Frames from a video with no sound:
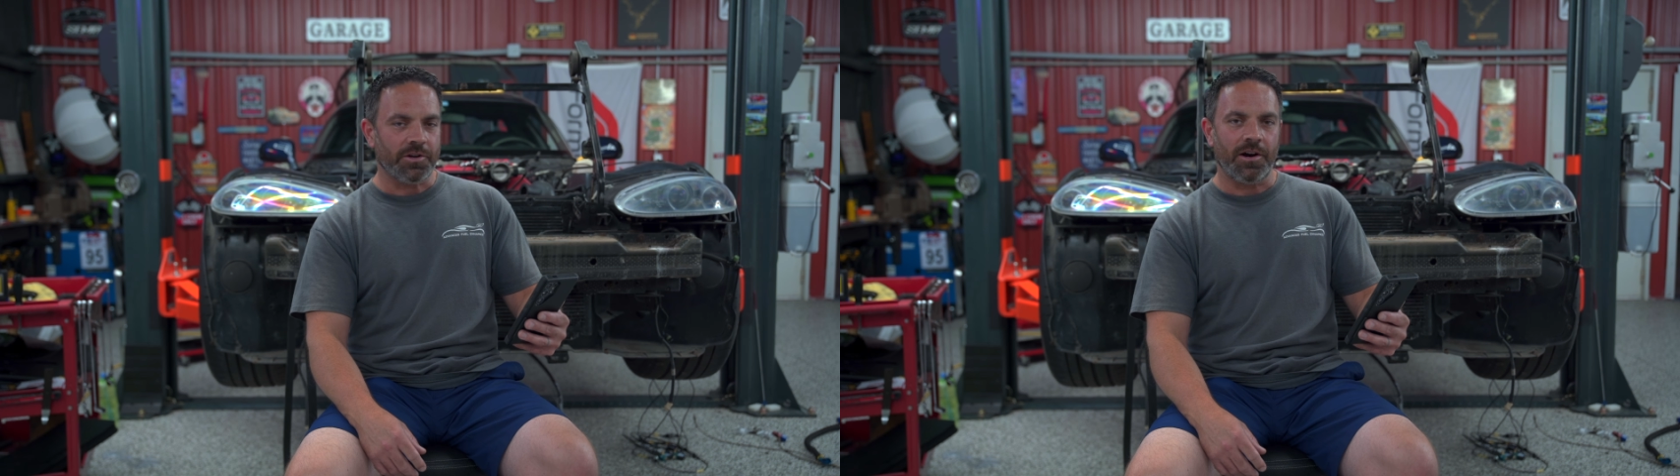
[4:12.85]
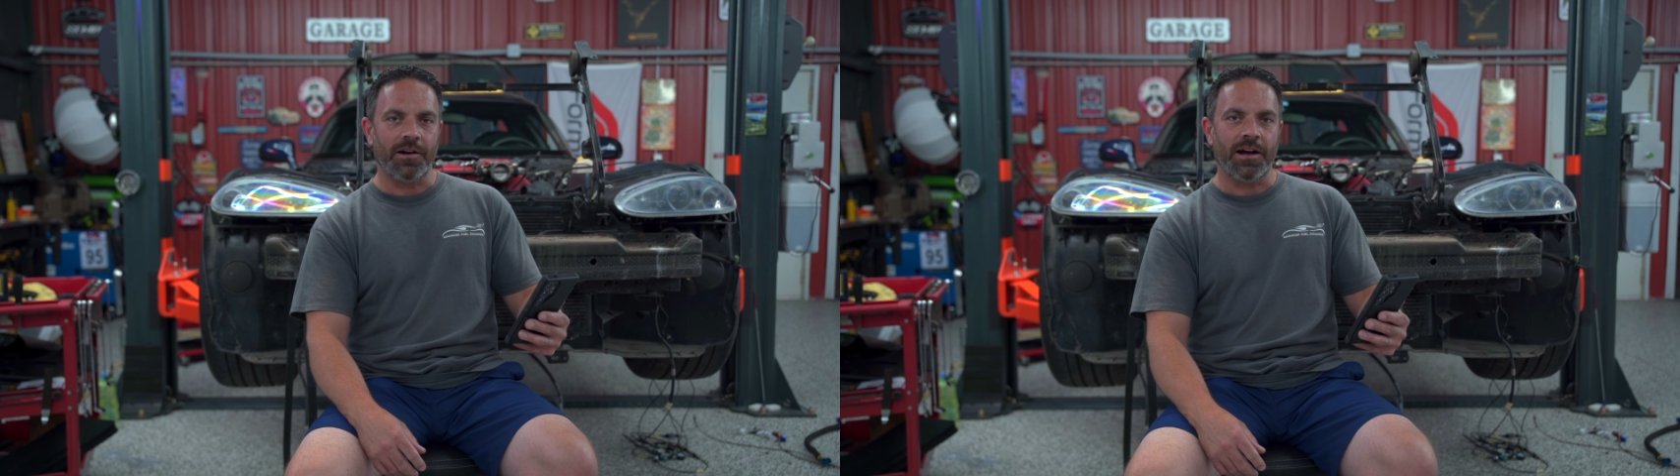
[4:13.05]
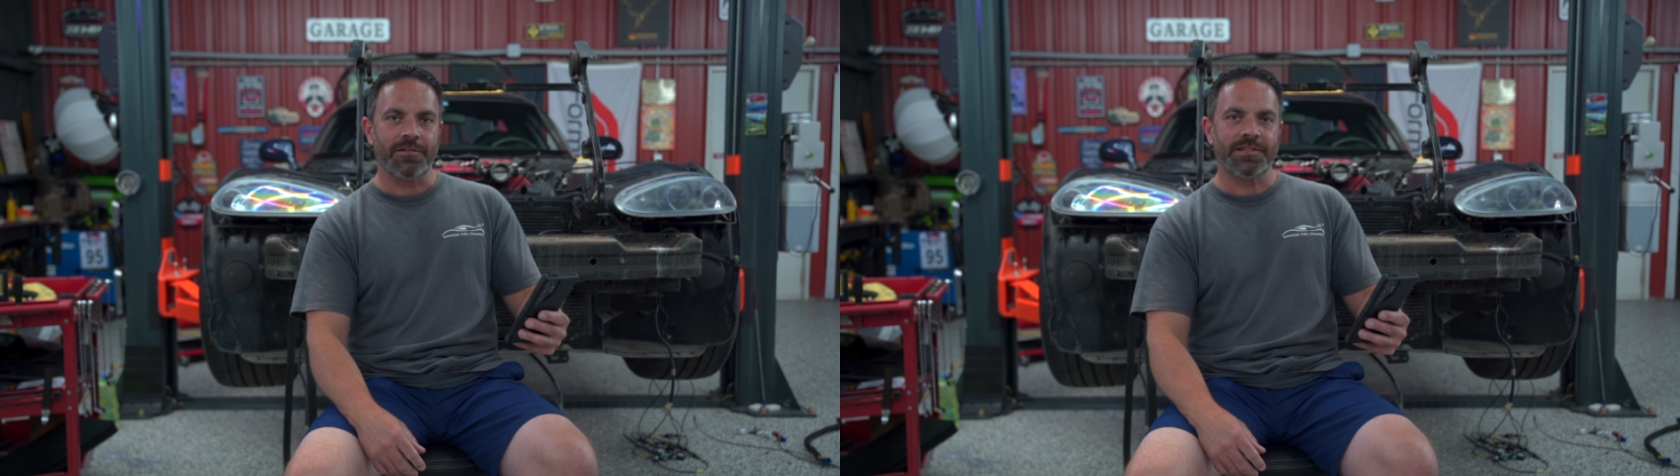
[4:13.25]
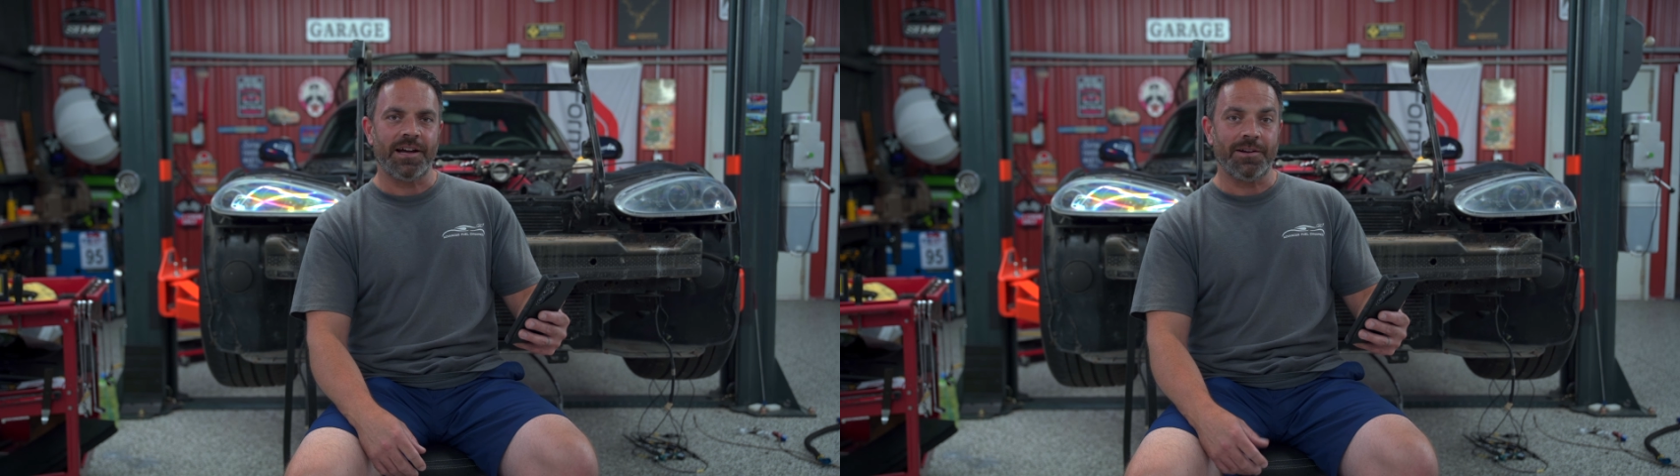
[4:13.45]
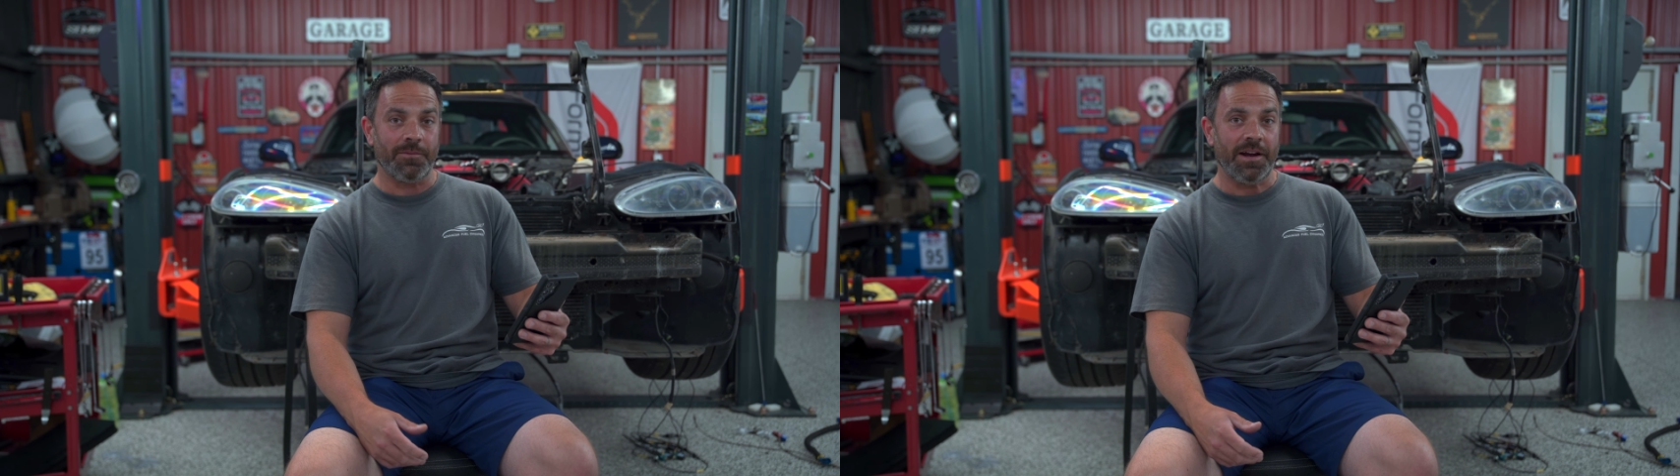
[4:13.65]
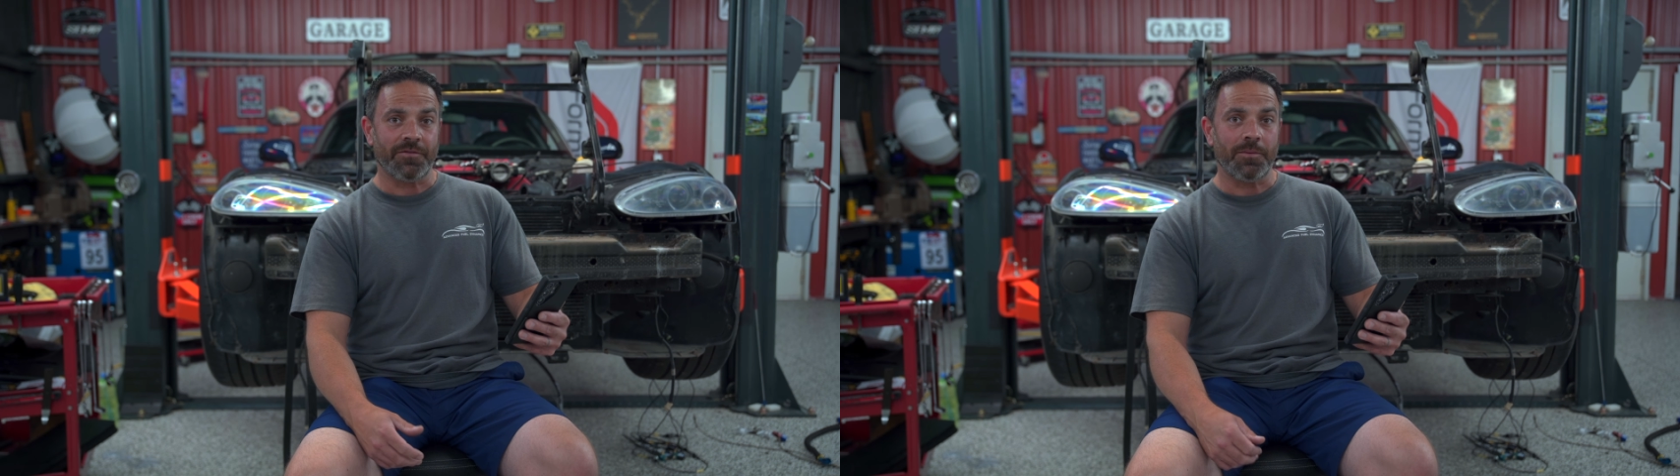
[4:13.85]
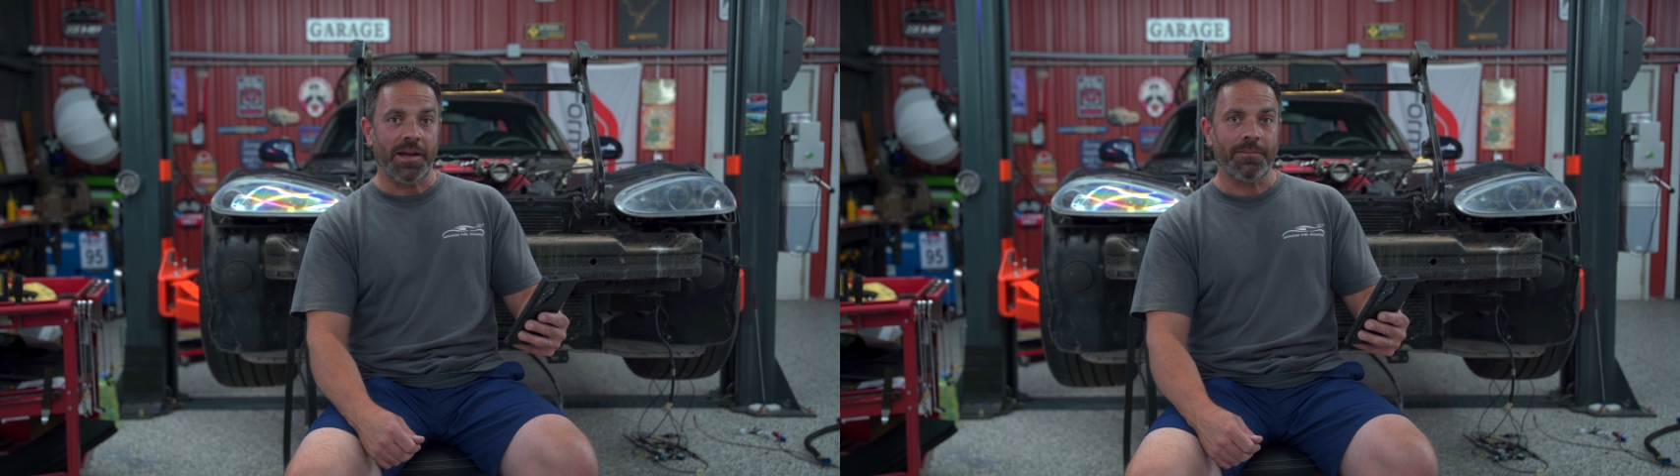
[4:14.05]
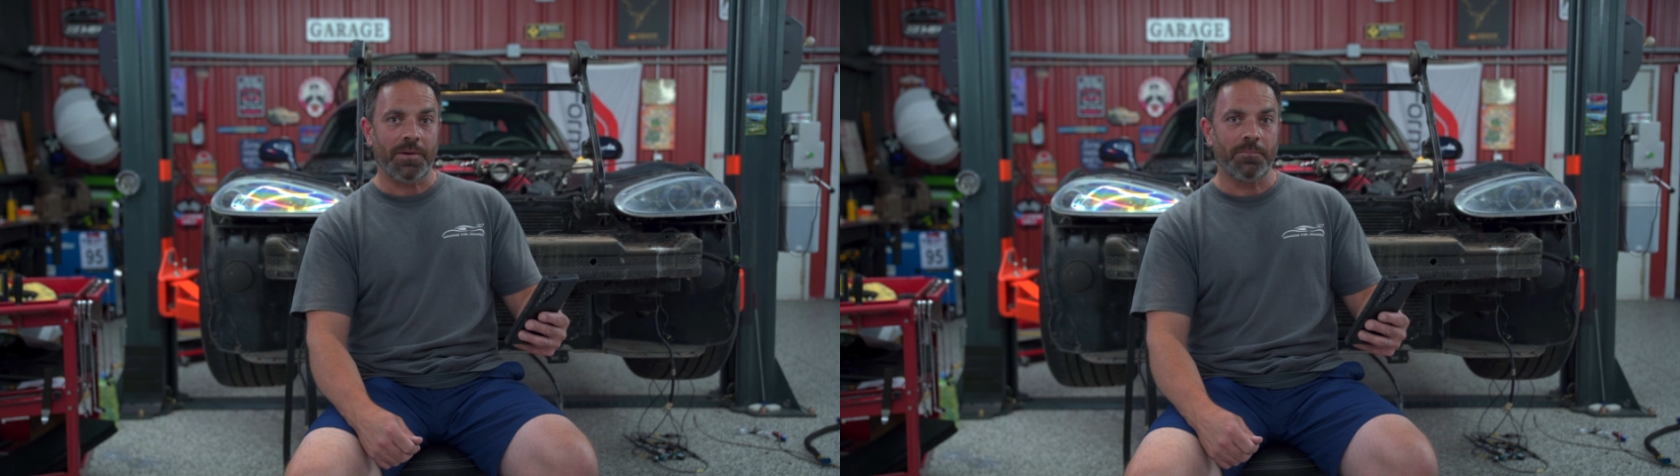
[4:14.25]
car outside away from
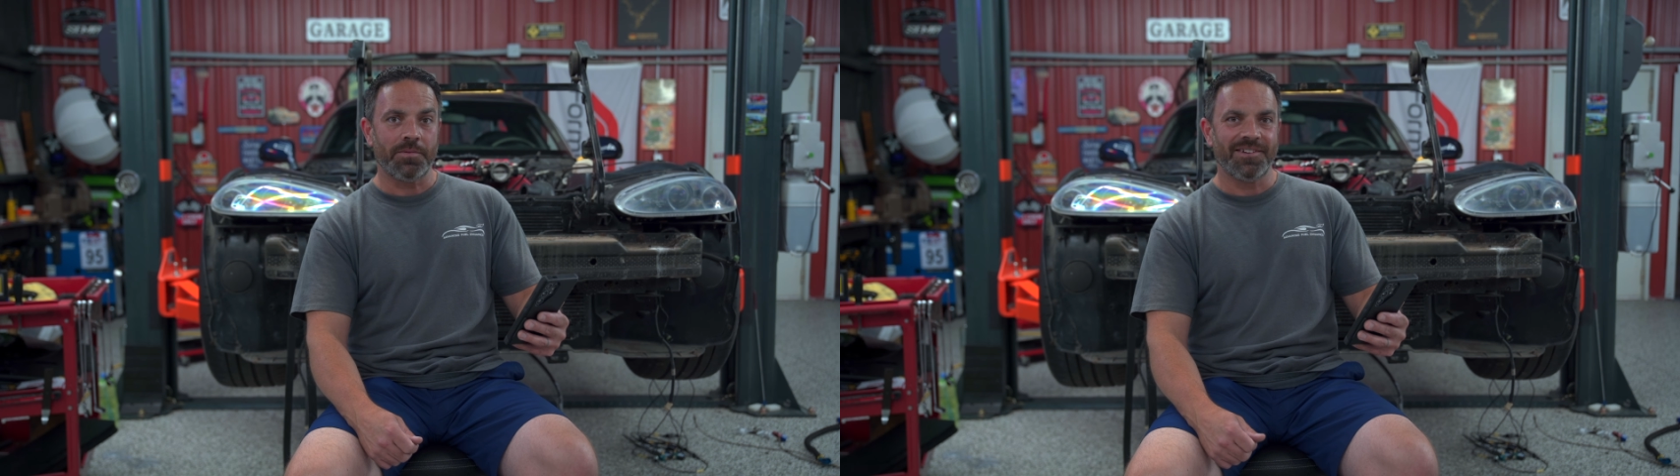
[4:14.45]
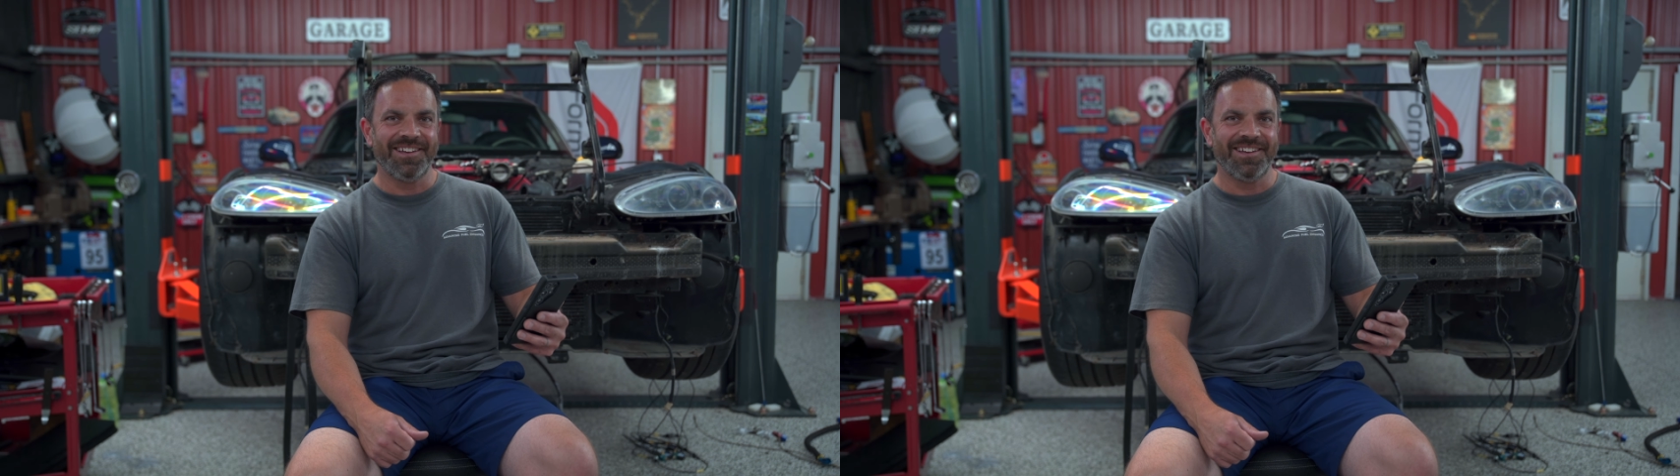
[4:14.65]
a pump